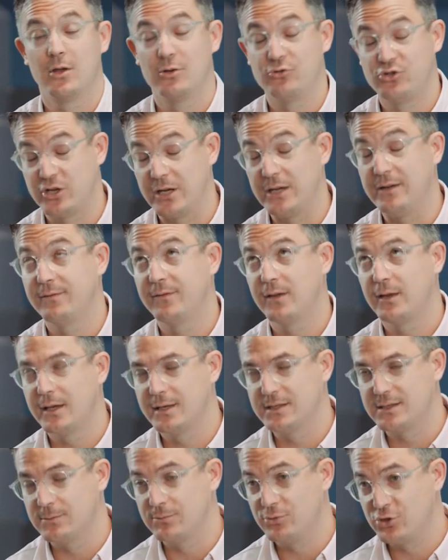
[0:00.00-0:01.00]
achieve
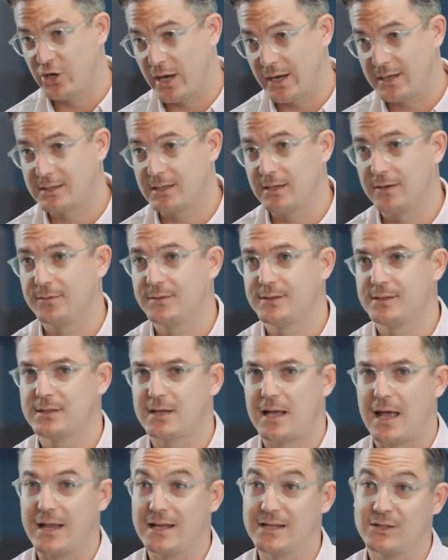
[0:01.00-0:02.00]
its
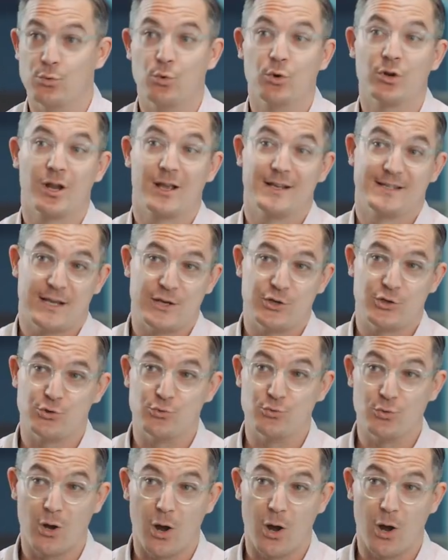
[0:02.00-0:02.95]
objectives and its organisational